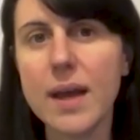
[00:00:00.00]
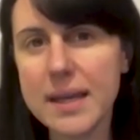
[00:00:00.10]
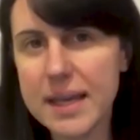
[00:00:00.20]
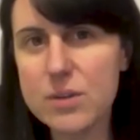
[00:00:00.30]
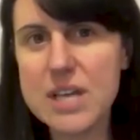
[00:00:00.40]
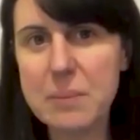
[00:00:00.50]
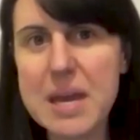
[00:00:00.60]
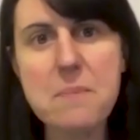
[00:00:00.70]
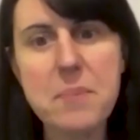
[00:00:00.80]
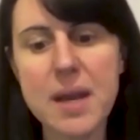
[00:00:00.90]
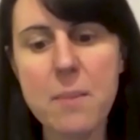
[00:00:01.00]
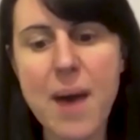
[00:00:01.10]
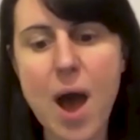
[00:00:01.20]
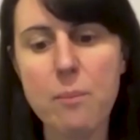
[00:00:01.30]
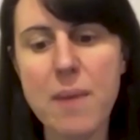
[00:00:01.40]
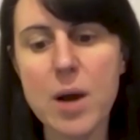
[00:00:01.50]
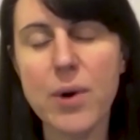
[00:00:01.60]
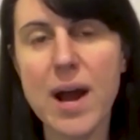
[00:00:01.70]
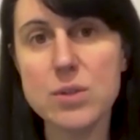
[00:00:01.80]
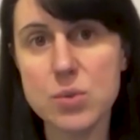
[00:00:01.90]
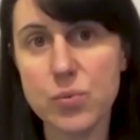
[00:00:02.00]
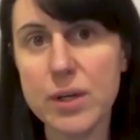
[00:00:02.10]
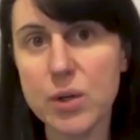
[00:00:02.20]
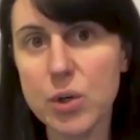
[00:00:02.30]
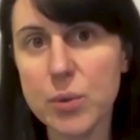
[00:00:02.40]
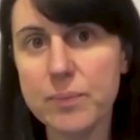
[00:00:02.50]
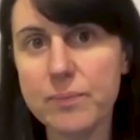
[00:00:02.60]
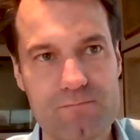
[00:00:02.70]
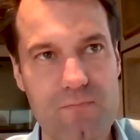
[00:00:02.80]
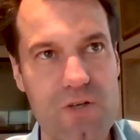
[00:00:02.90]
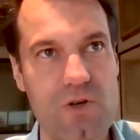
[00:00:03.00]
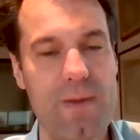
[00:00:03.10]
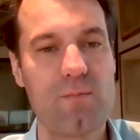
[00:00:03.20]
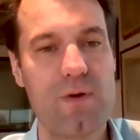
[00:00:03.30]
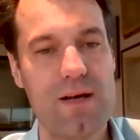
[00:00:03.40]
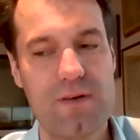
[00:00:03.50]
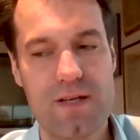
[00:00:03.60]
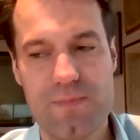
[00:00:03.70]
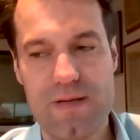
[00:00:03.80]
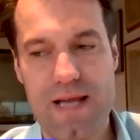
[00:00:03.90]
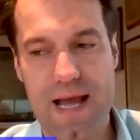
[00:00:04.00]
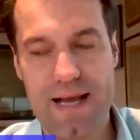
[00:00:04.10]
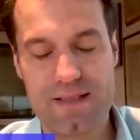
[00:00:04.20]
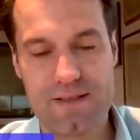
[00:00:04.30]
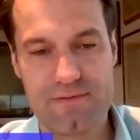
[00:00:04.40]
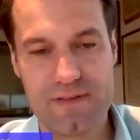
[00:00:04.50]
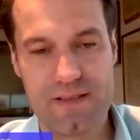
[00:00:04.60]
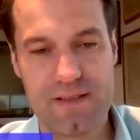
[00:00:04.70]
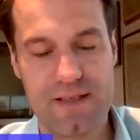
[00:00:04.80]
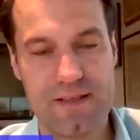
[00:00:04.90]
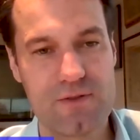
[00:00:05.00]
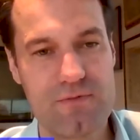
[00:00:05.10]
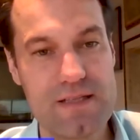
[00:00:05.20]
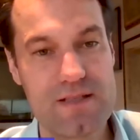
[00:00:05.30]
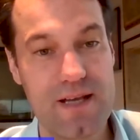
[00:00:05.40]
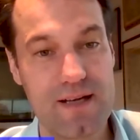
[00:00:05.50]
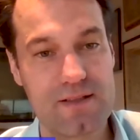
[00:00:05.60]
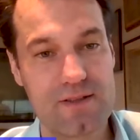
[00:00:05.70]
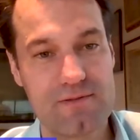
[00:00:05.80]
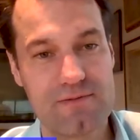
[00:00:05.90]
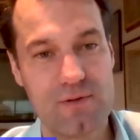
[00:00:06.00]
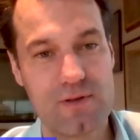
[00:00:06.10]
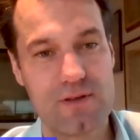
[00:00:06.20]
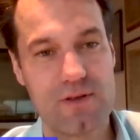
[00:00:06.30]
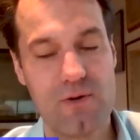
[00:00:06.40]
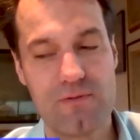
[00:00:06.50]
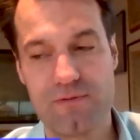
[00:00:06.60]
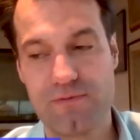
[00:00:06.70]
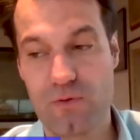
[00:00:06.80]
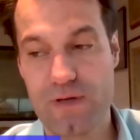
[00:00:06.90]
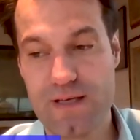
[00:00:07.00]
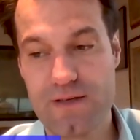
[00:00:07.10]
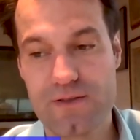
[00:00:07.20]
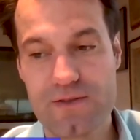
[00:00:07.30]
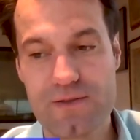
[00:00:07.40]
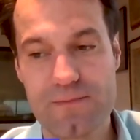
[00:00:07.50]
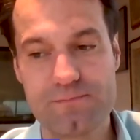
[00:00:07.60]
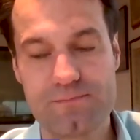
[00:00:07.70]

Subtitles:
Can you tell me a bit about Mayer Brown's REIT group? So Mayer Brown has been active in the REIT sector for over 4 years.